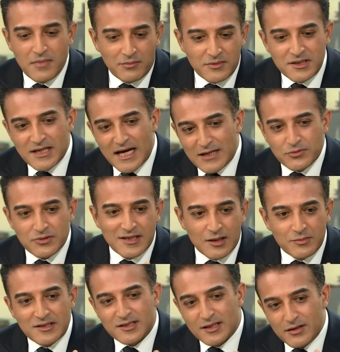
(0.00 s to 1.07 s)
mum and dad will
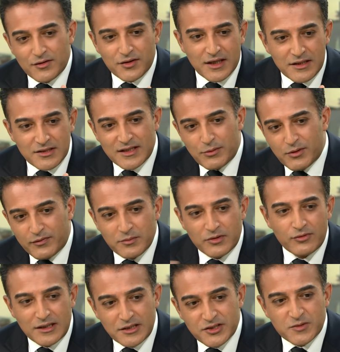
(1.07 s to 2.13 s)
tell me certain things, and they were from
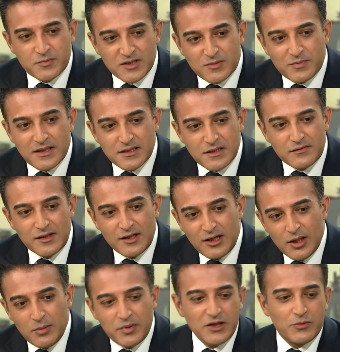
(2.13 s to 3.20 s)
from a religious perspective,
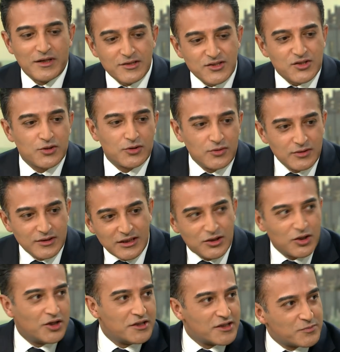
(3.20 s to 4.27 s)
but you went to school and you
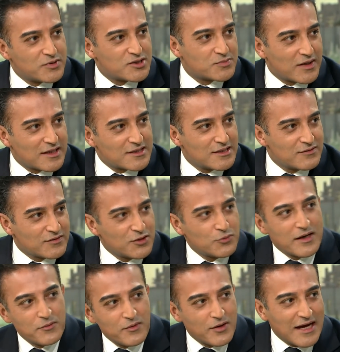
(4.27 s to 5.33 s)
got another perspective. You
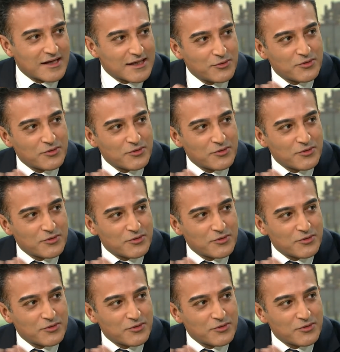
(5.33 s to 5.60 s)
went hang